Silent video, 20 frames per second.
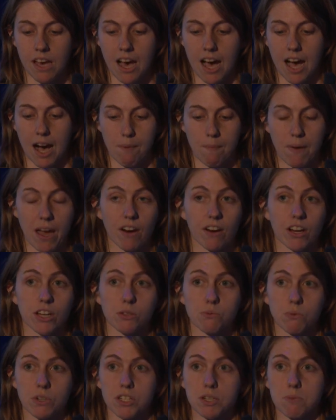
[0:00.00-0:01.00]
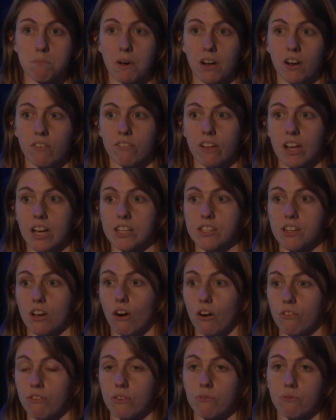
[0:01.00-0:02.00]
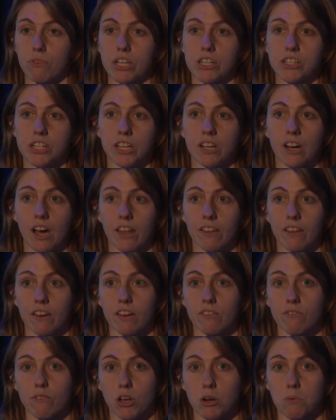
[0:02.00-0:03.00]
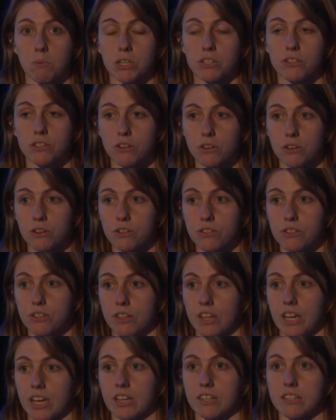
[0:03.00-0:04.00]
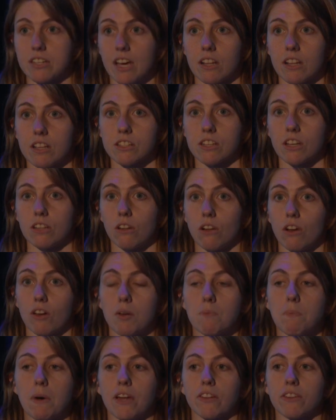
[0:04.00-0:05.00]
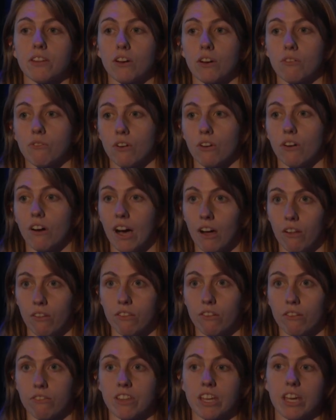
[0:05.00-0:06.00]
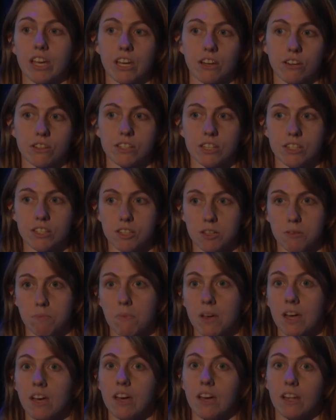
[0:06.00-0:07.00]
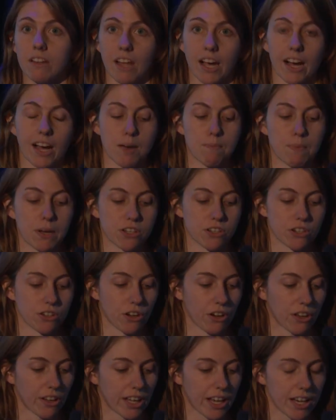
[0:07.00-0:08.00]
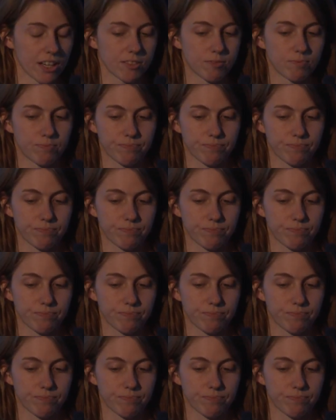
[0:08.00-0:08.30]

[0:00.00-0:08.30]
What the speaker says: Areas rich in butterflies are often rich in other invertebrates too, so they can us a lot about the overall health of the ecosystem, like I mentioned earlier.